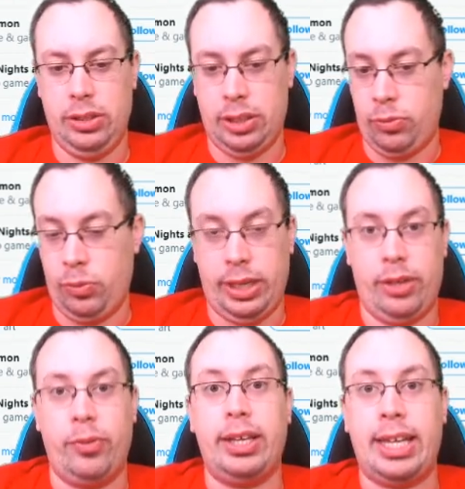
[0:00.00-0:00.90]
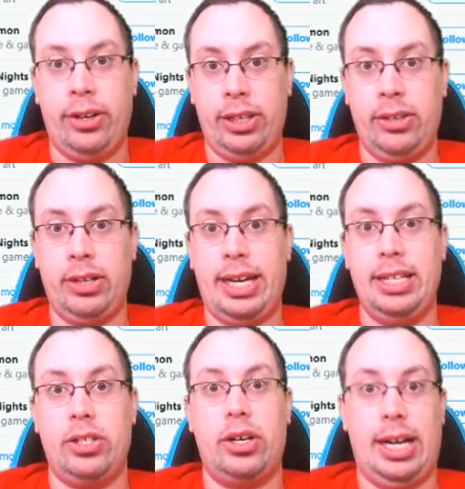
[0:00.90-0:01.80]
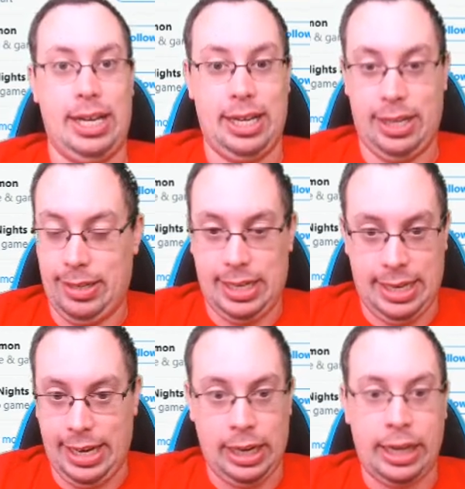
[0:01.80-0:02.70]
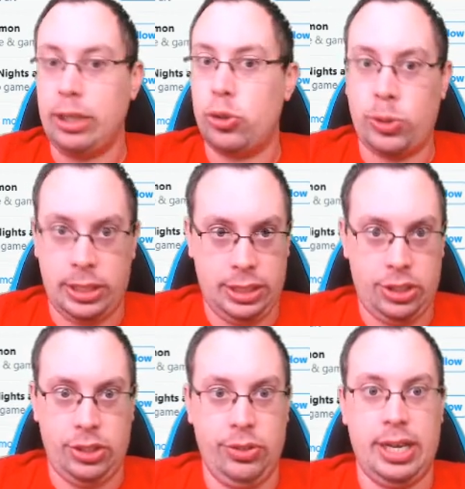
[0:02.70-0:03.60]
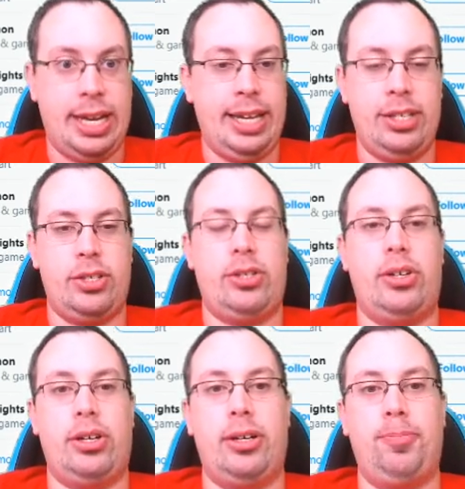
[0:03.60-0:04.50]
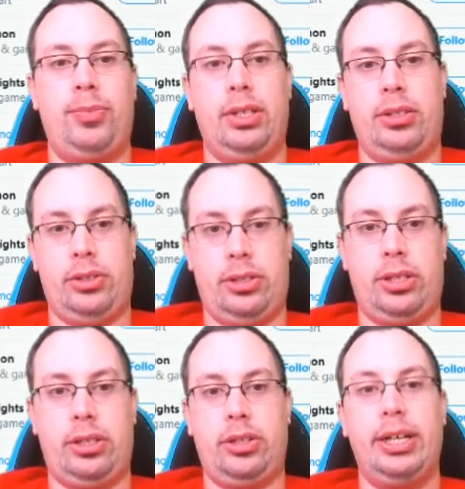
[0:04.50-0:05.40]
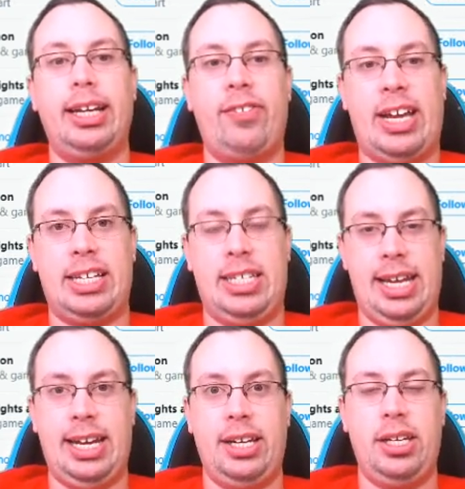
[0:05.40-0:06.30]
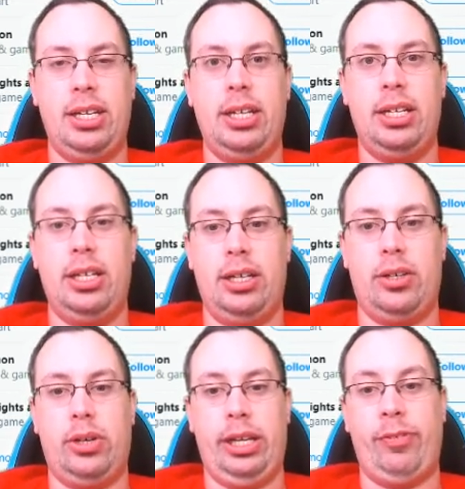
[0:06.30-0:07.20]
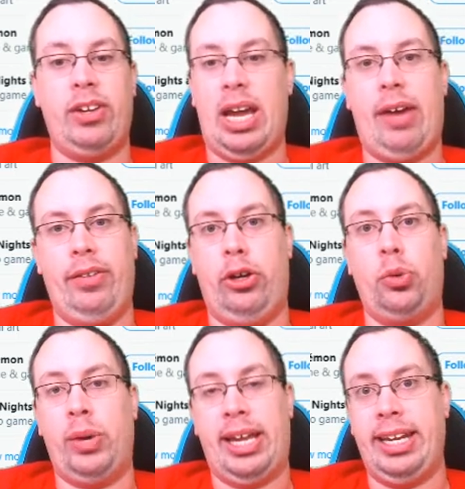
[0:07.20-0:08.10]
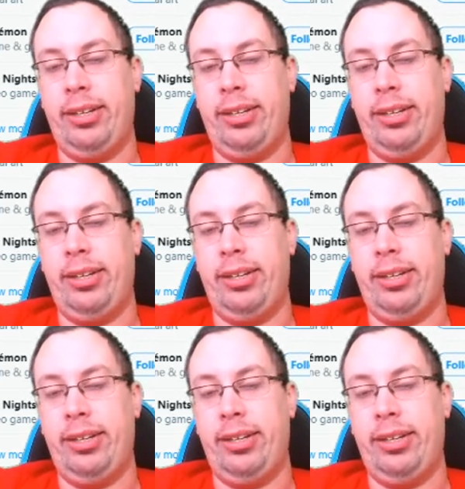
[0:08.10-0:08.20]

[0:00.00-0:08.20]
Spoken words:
with how you guys are, I trust you guys are going to get vaccinated, or if you haven't already,